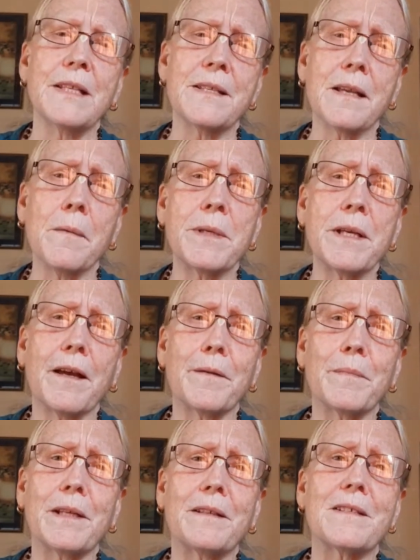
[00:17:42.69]

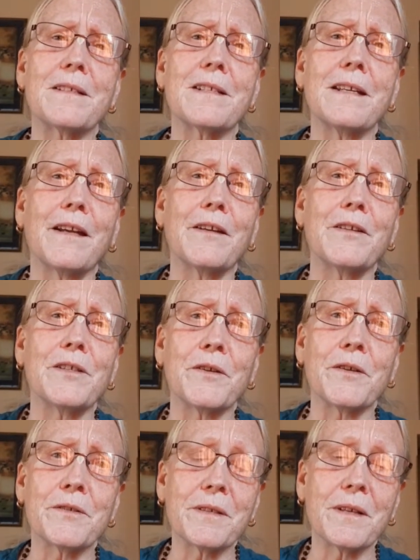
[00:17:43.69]
sometime in his teenage
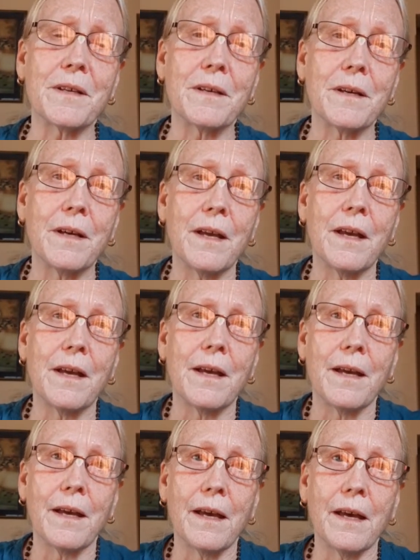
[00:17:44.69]
years.
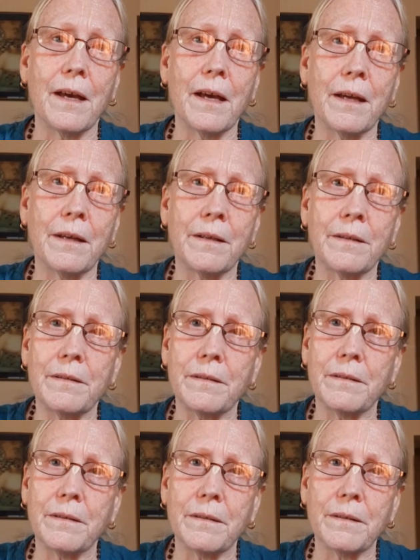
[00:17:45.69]
And,
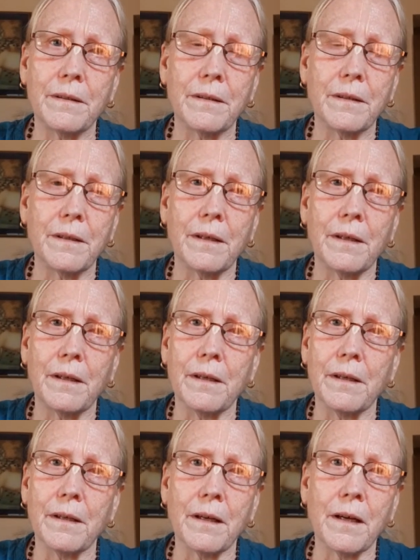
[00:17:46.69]

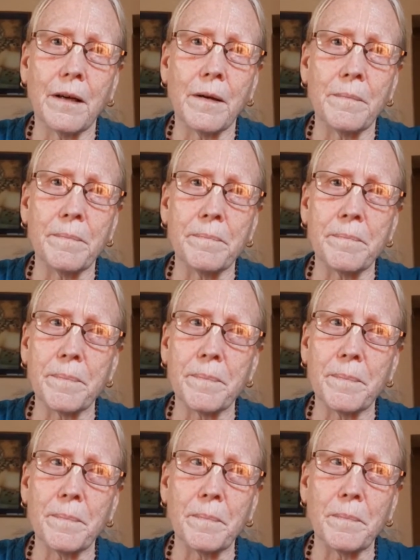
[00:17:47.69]

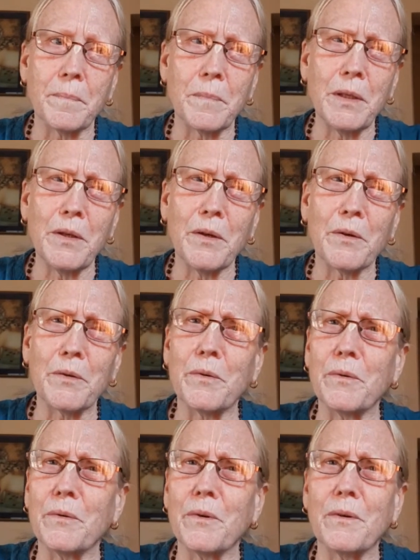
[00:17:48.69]
you know,
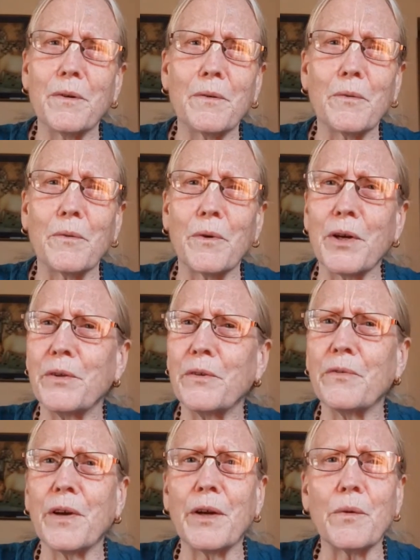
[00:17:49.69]
where do
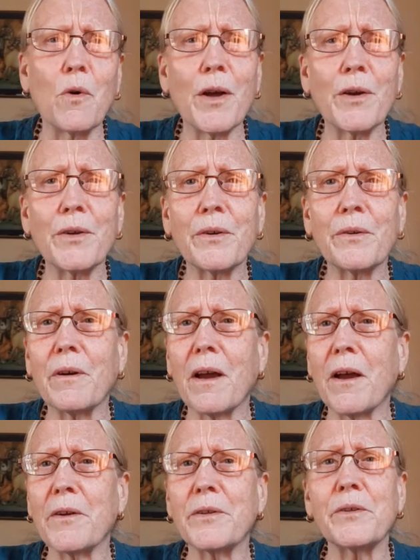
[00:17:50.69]
you find
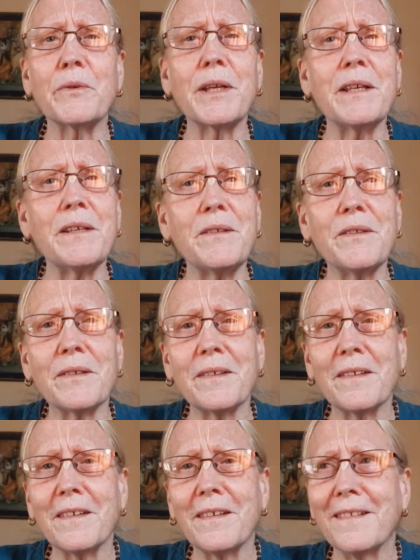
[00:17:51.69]
water? How do you eat?
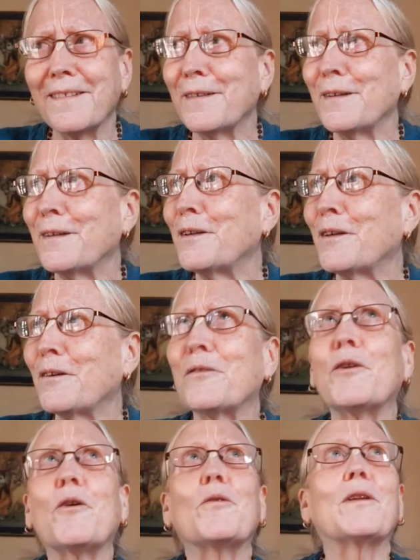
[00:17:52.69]
You know,
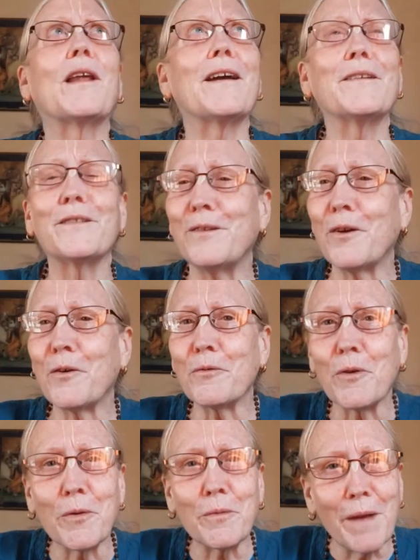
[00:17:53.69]
no lights,
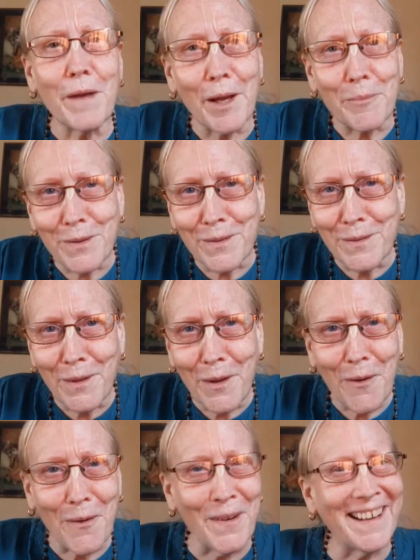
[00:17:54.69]
no road maps,
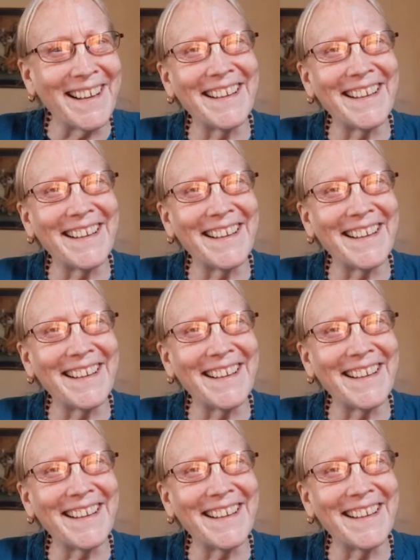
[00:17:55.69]
no